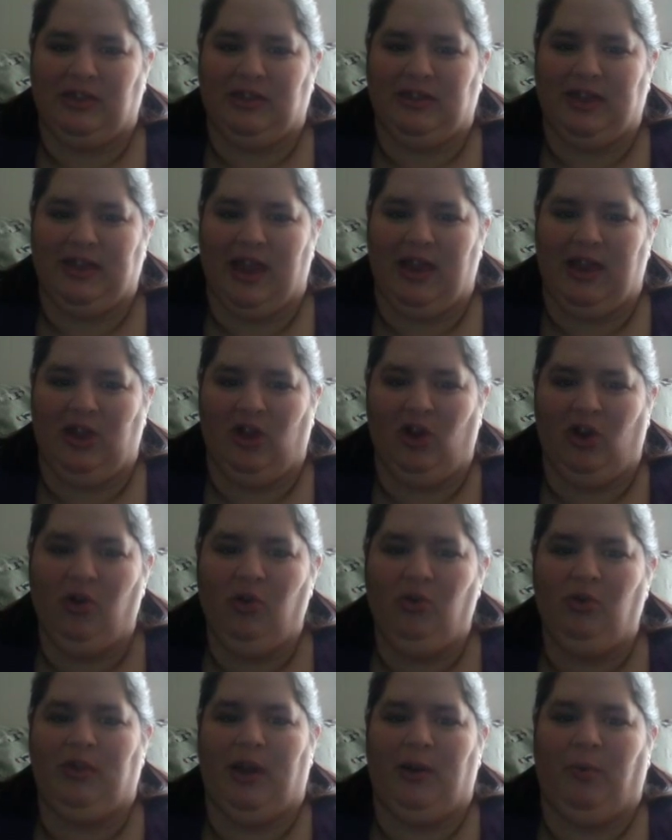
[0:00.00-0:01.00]
say
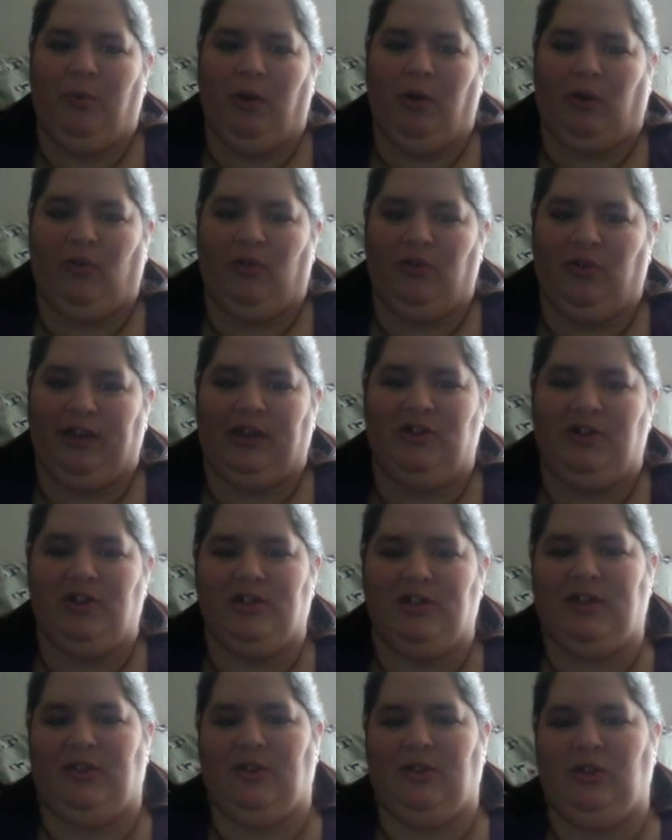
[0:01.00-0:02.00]
who they work for. They can
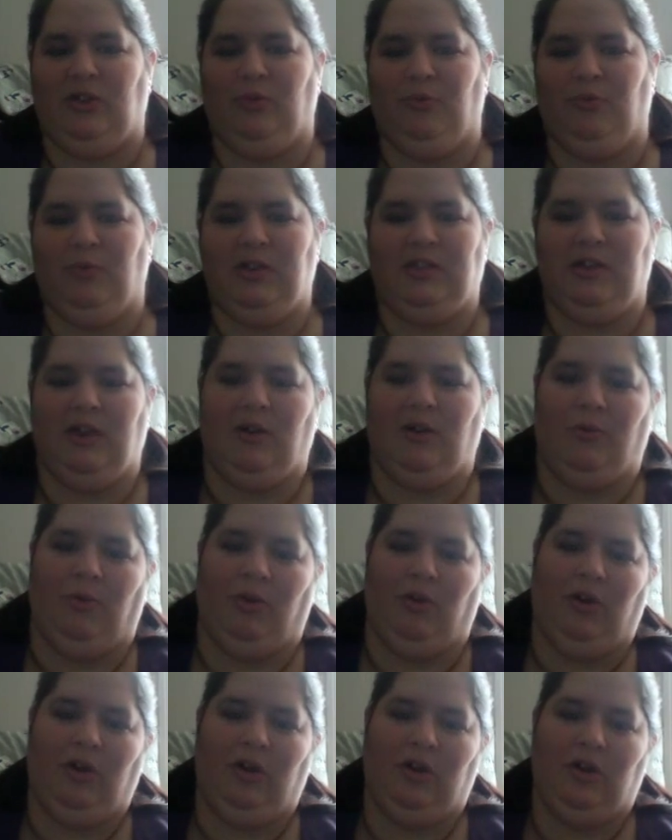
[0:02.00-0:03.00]
just say they do retail
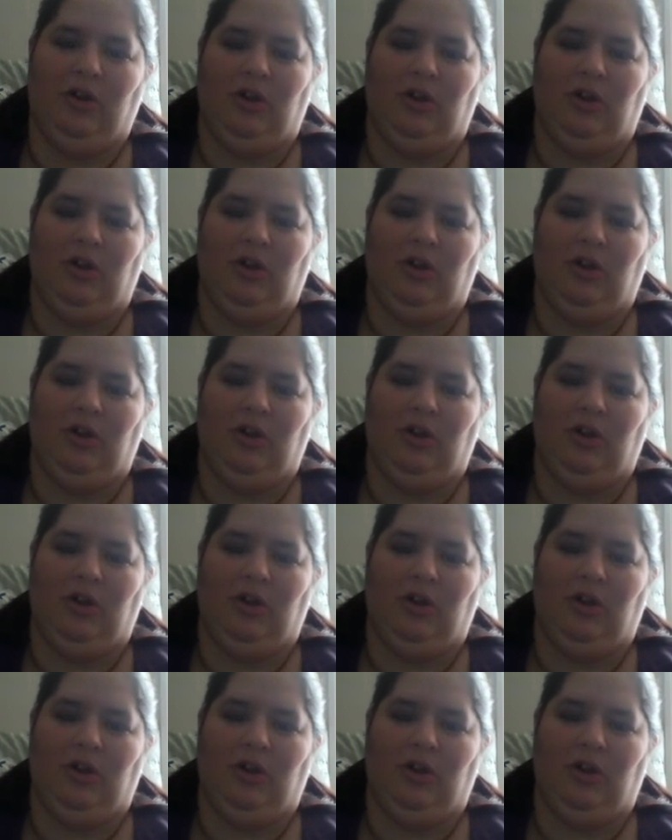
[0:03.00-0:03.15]
work.